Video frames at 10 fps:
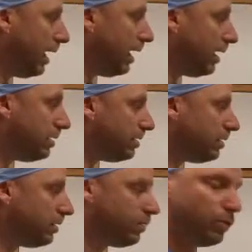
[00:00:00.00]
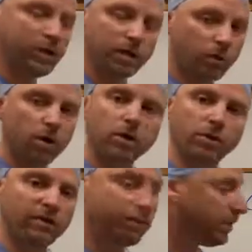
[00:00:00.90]
and we can walk
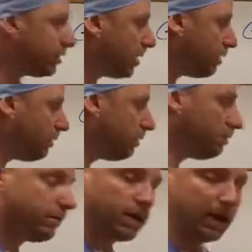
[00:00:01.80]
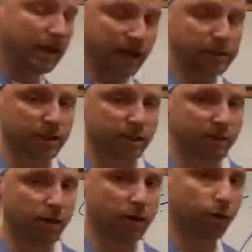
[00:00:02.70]
away from each other actually
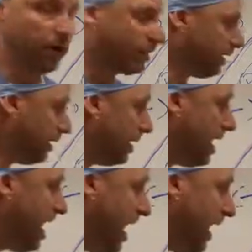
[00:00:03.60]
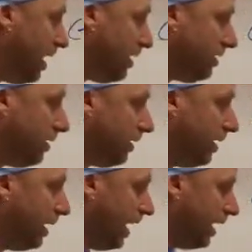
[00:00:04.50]
very quickly, and
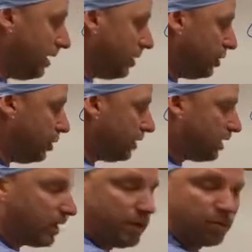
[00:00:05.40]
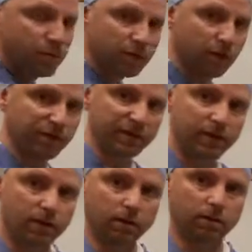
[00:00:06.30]
you can keep yourself in
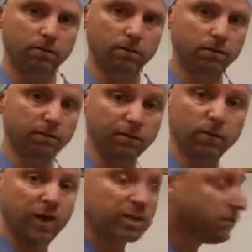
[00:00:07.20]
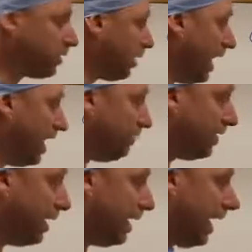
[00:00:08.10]
here for the rest of your
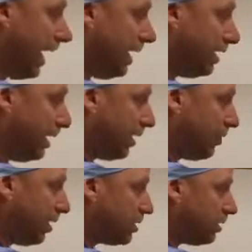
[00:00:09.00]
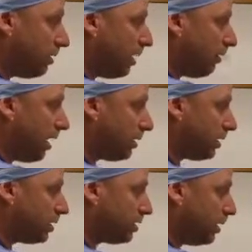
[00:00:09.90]
life and increase your
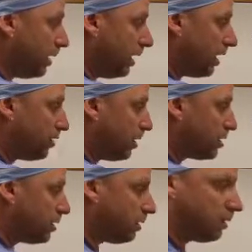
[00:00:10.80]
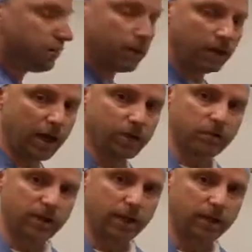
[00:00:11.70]
awareness, increase your
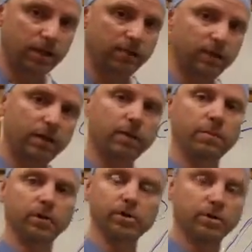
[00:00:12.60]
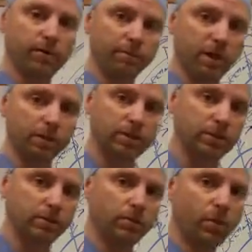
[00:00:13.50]
understanding of the emotional
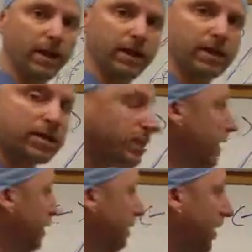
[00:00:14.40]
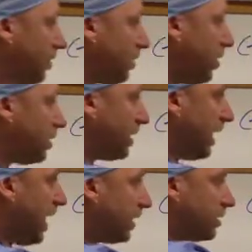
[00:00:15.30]
components and why it is that they're
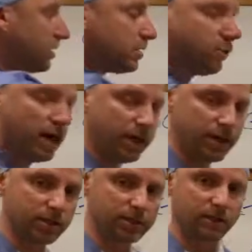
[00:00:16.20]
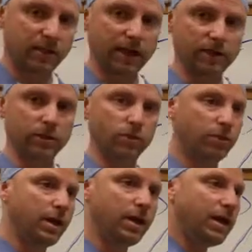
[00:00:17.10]
causing actions and why it is that
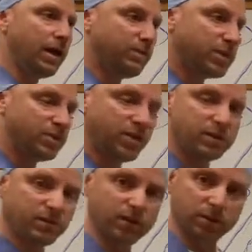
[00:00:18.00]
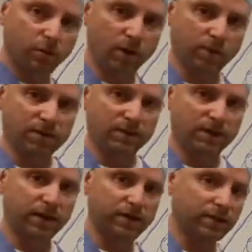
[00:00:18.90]
you have this physical
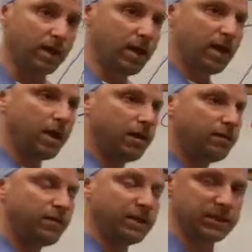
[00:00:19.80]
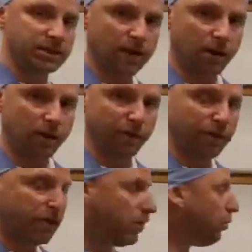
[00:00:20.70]
representation of dishealth
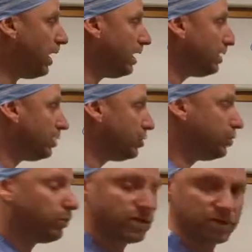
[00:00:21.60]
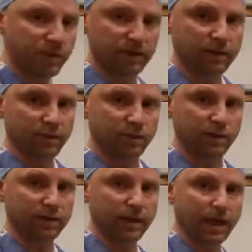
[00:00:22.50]
when you want something
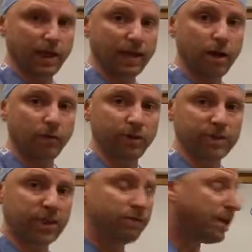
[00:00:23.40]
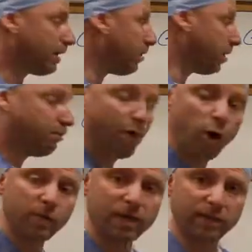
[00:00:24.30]
different, and how to achieve that on a
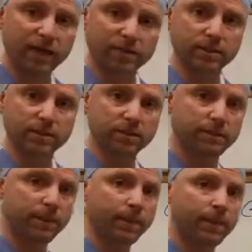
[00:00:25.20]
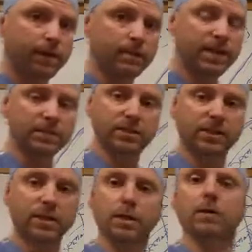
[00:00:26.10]
permanent basis. That's the
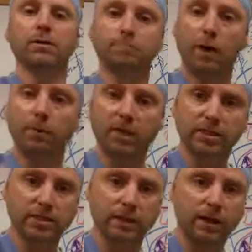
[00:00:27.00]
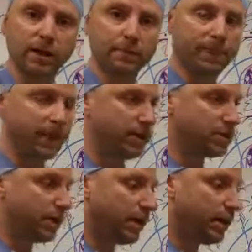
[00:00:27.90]
key here. It's permanency.
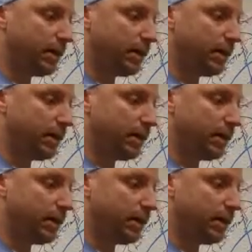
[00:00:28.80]
It's